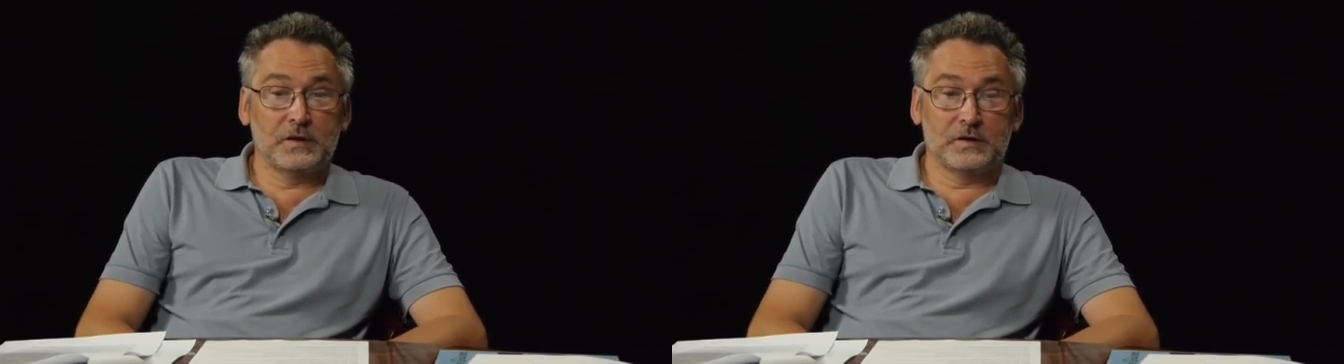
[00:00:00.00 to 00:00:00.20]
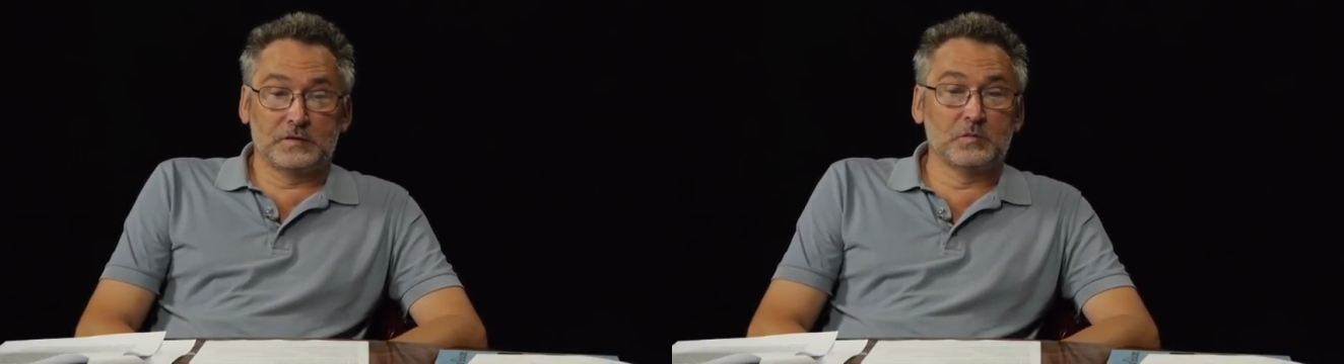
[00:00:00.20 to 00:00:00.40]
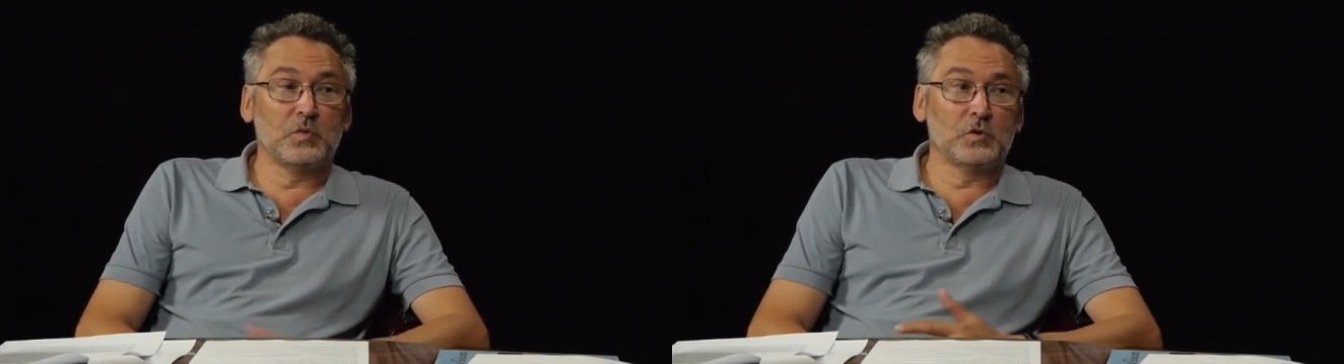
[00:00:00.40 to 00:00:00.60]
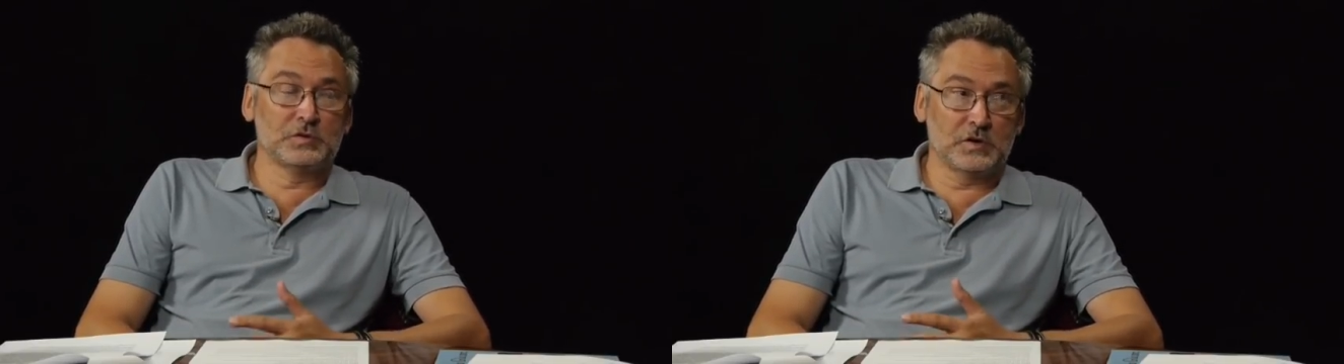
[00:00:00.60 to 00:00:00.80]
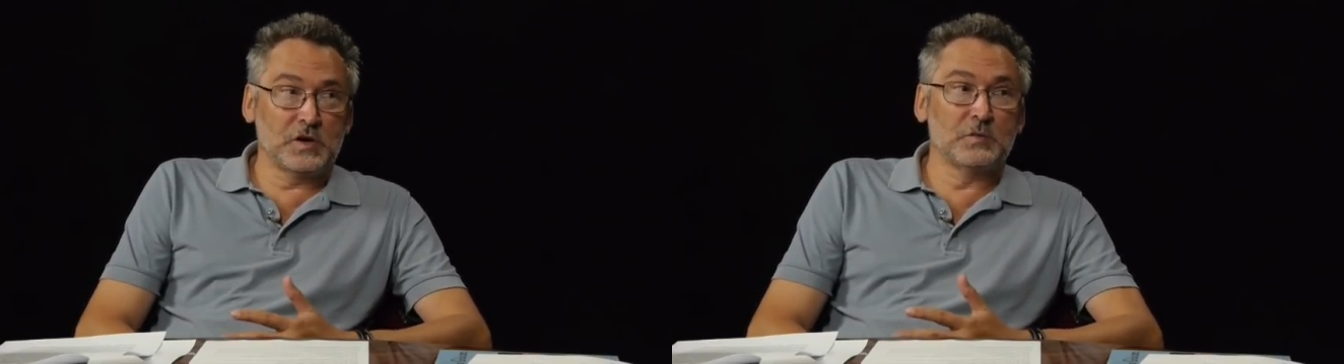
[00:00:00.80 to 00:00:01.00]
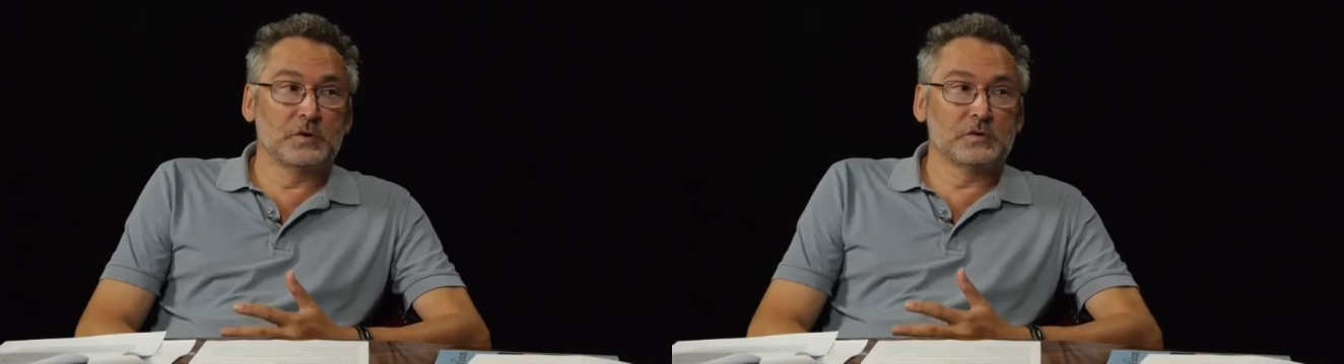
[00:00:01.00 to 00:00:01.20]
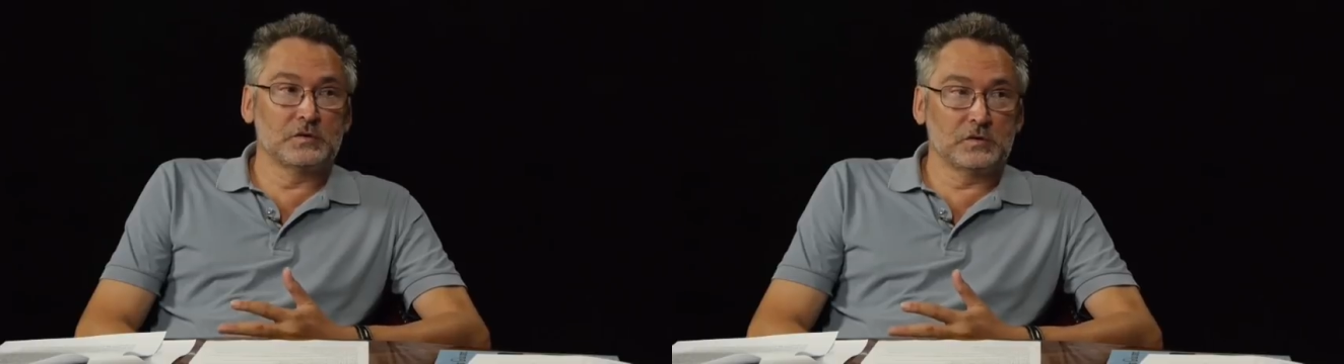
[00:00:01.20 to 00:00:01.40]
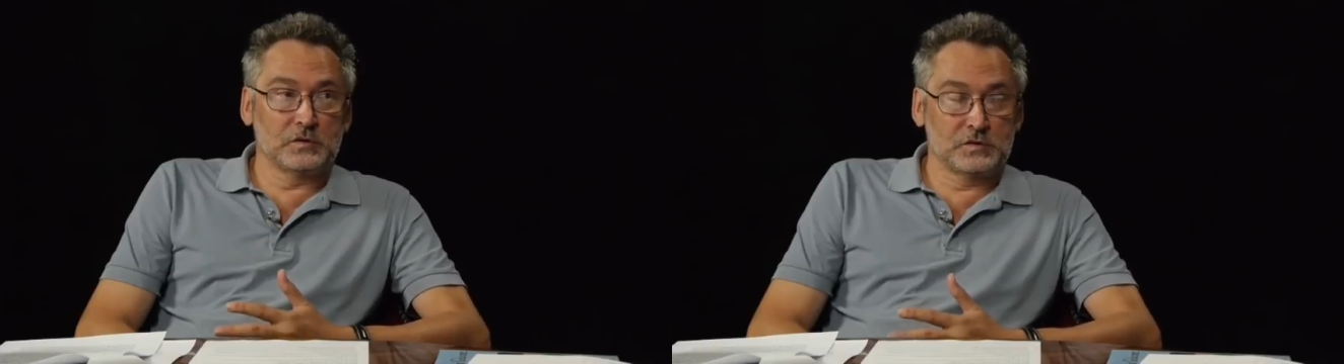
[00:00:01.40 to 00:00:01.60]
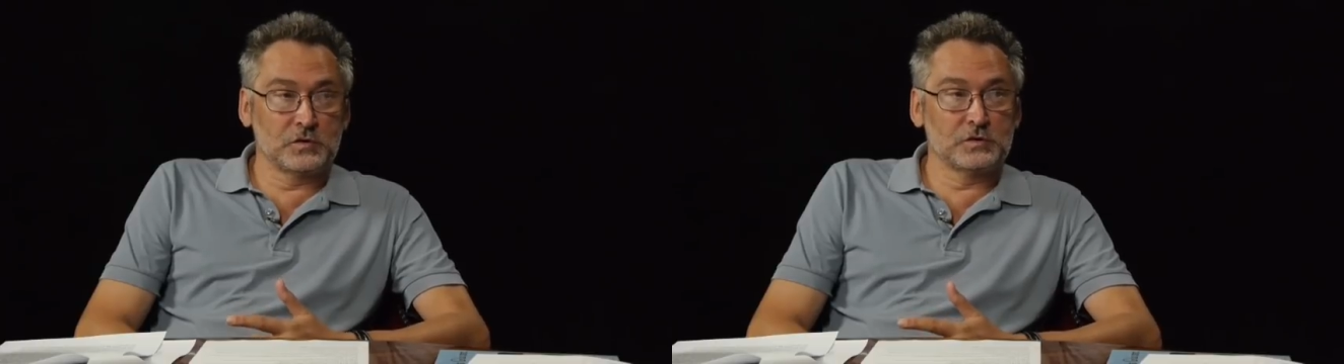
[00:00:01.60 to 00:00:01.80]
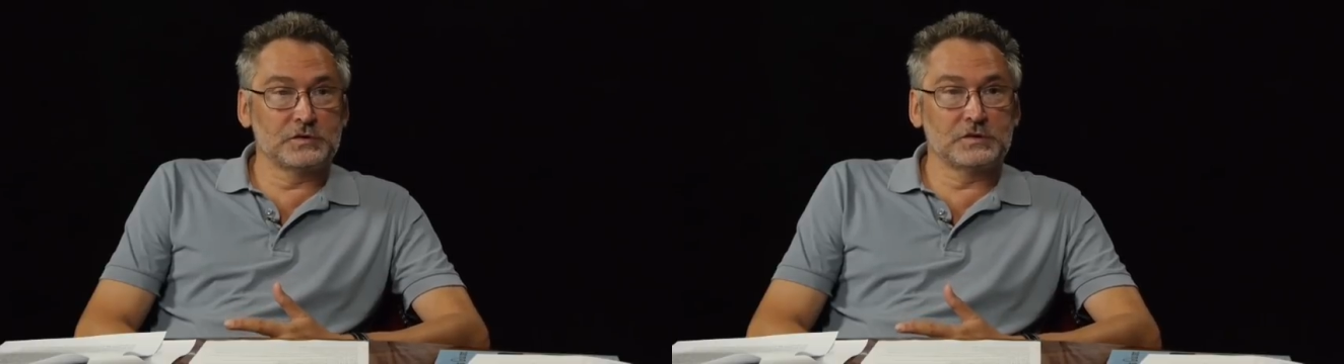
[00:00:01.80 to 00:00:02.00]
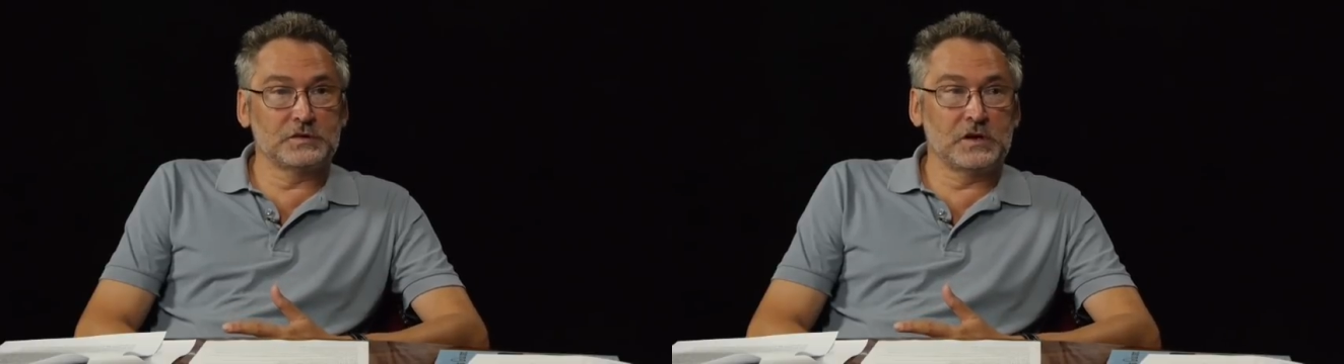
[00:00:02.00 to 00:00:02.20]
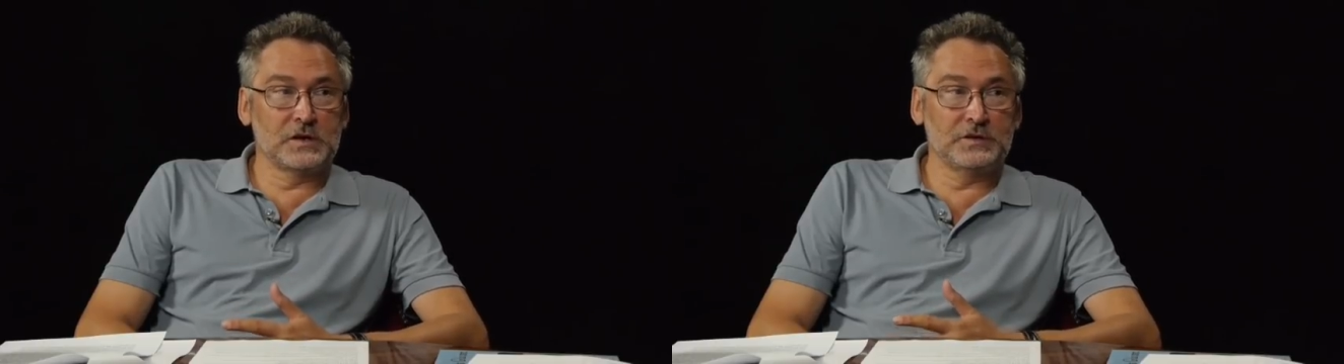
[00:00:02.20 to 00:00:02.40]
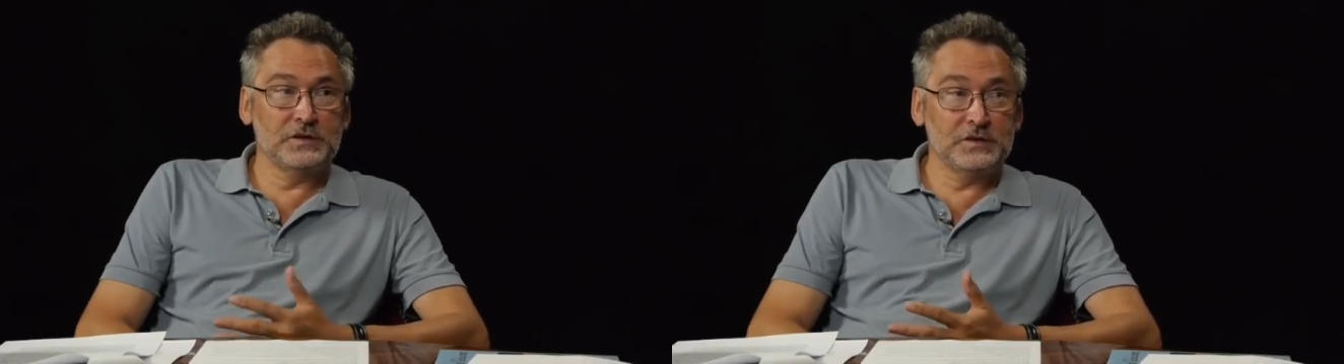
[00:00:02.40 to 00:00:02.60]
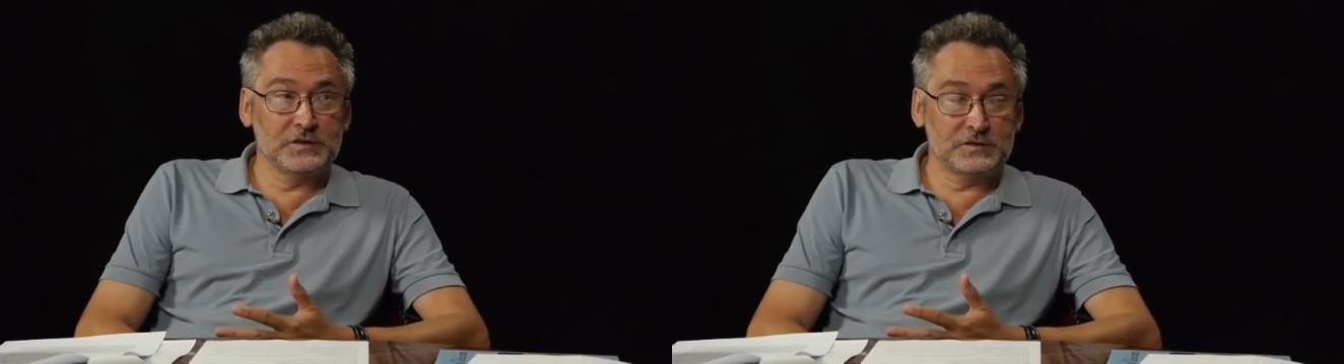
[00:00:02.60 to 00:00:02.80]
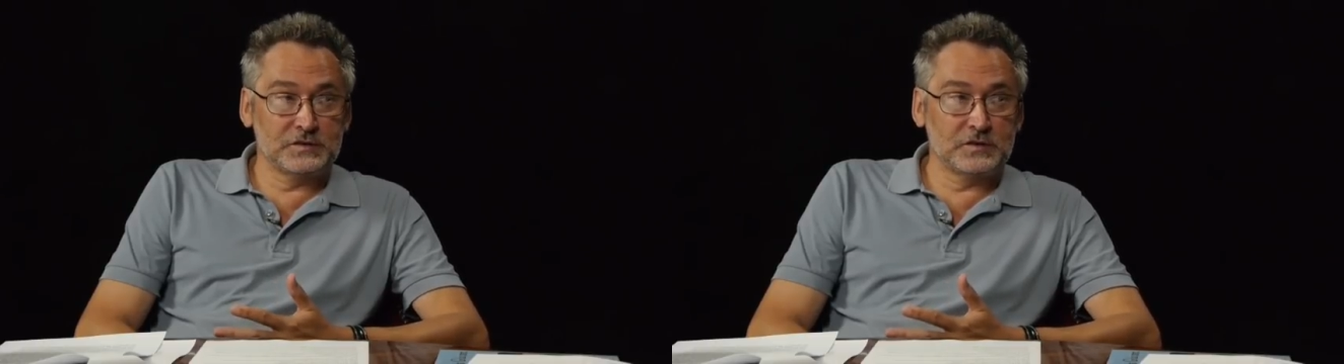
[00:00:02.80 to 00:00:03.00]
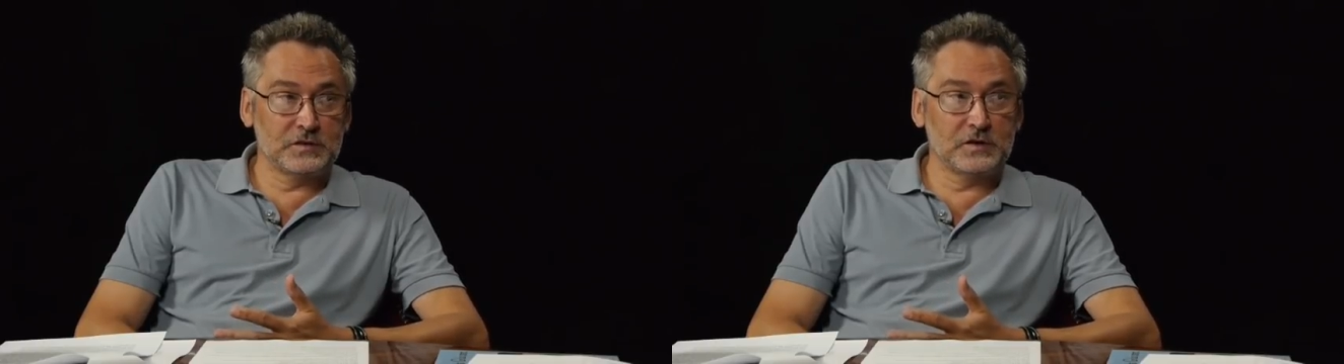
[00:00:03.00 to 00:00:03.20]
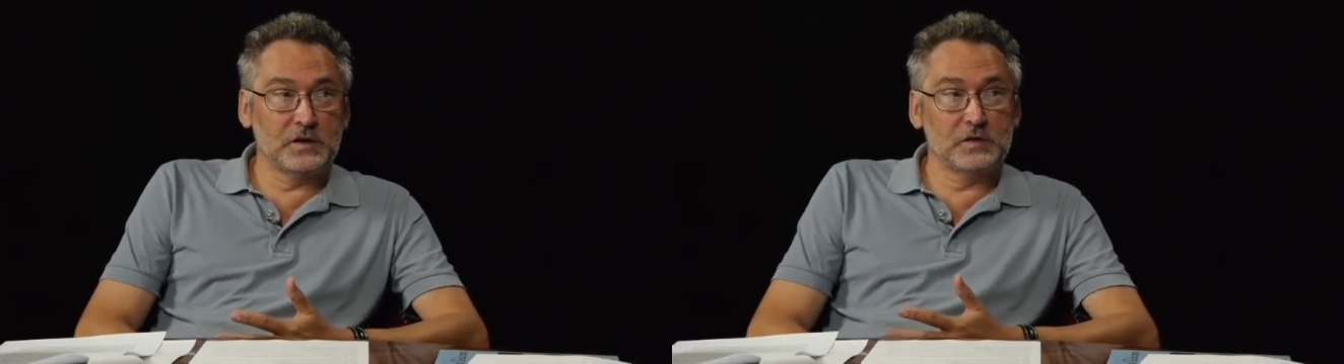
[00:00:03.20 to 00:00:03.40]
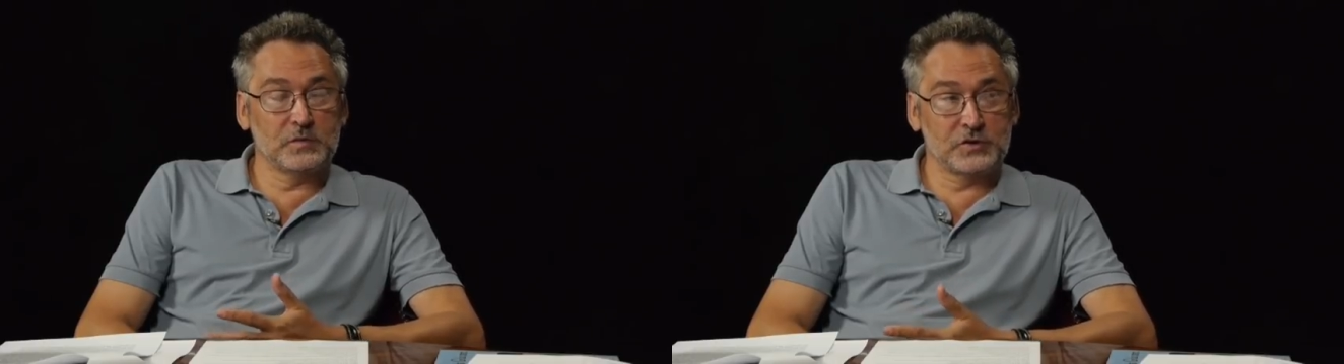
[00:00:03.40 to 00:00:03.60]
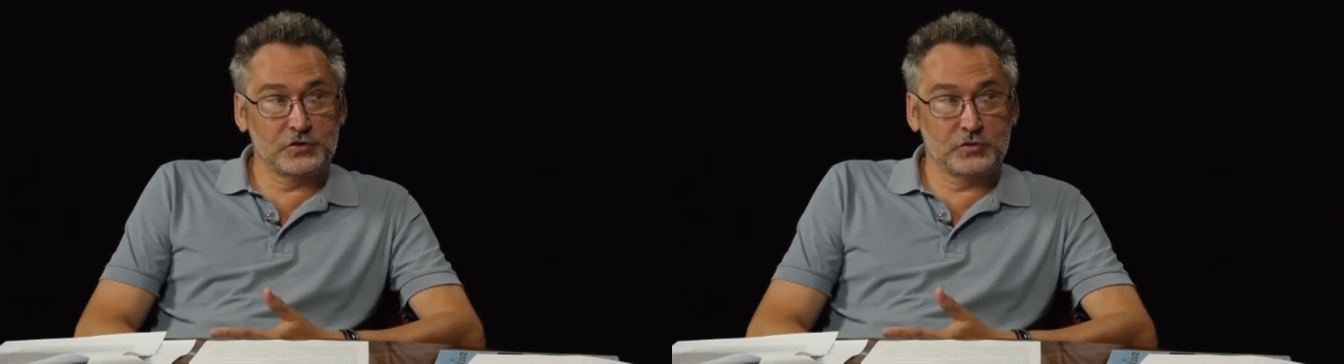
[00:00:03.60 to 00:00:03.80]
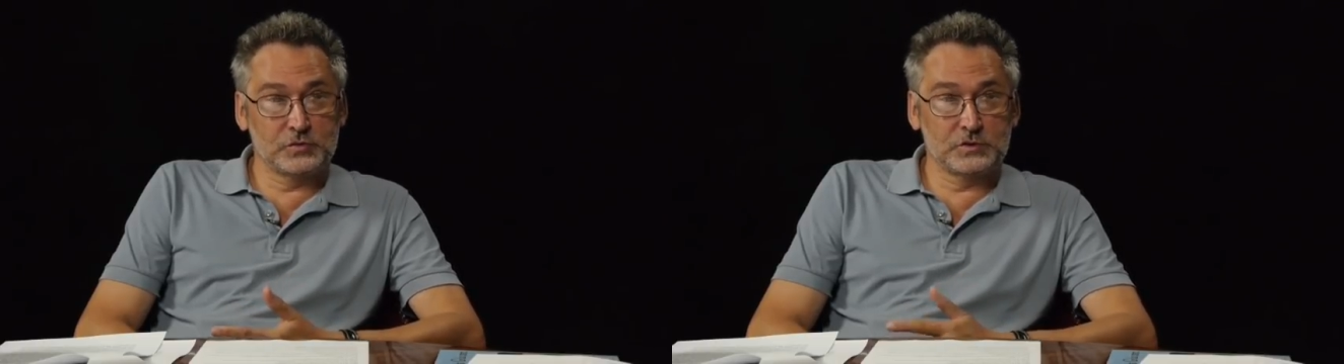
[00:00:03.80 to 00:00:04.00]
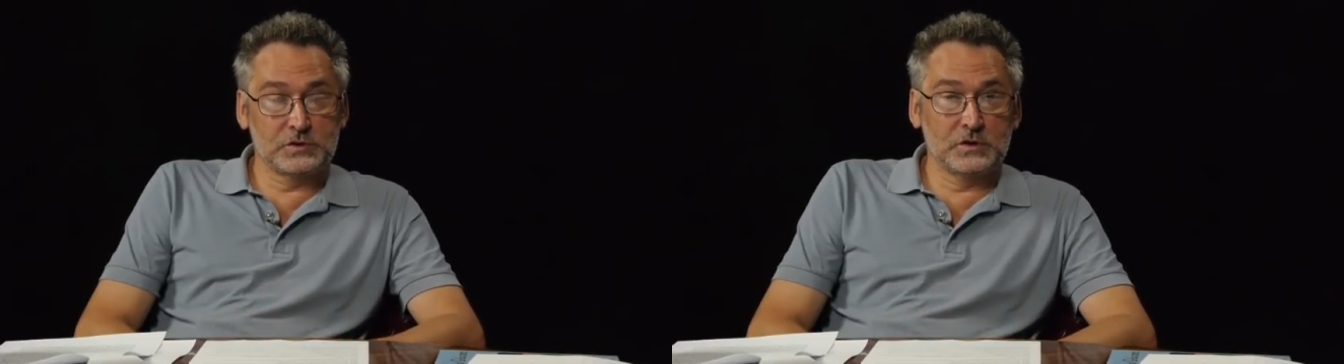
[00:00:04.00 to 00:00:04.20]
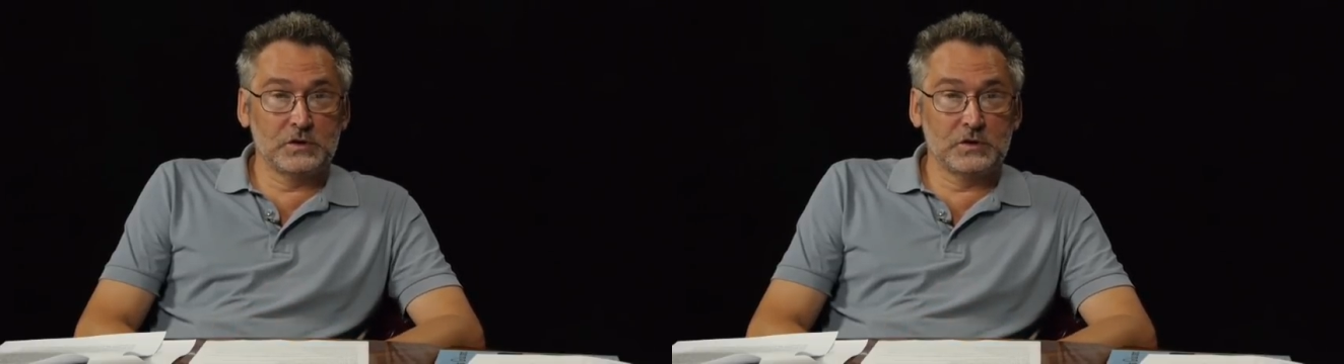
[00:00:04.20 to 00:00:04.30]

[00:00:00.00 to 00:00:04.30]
The most common sources are yeast and mushrooms,